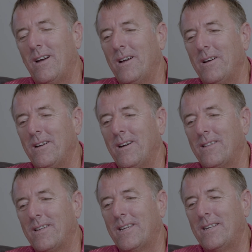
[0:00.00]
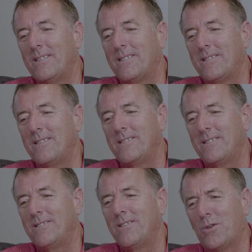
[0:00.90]
I think
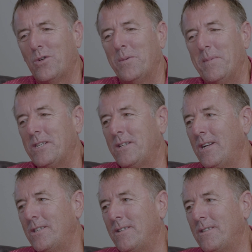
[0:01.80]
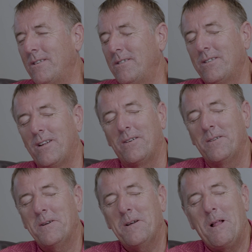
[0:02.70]
is a good imagination. So you
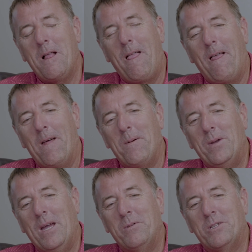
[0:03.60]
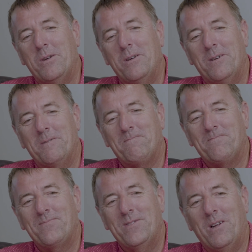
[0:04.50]
got to be able to
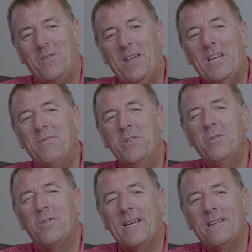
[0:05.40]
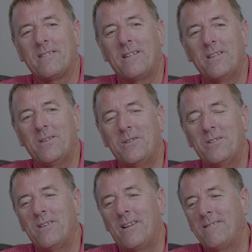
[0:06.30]
think of new things to
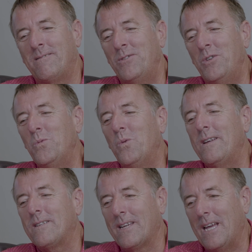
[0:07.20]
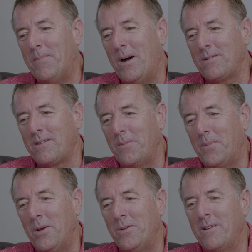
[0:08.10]
do and new ways to get
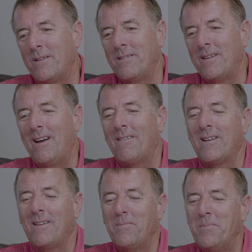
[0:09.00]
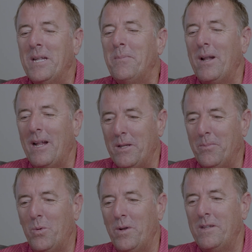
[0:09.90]
past an opponent, and how can I
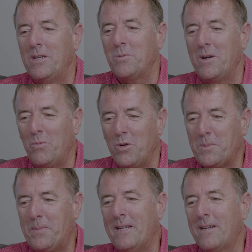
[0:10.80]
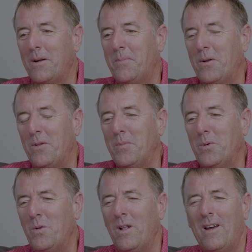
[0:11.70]
manipulate the ball in this way, what spin can I put
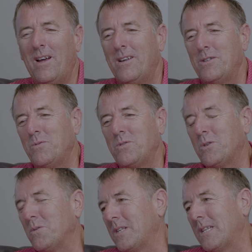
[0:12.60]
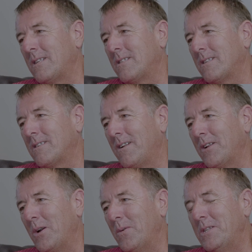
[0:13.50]
on the ball. There's all sorts of things
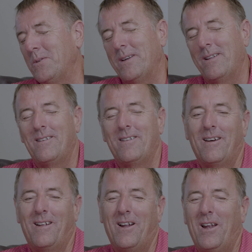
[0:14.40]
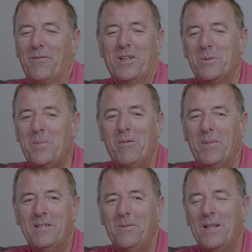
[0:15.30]
that kind of go into it, and I loved
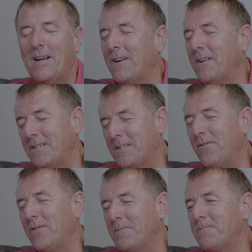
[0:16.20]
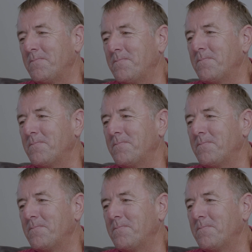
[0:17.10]
experimenting with that kind of stuff.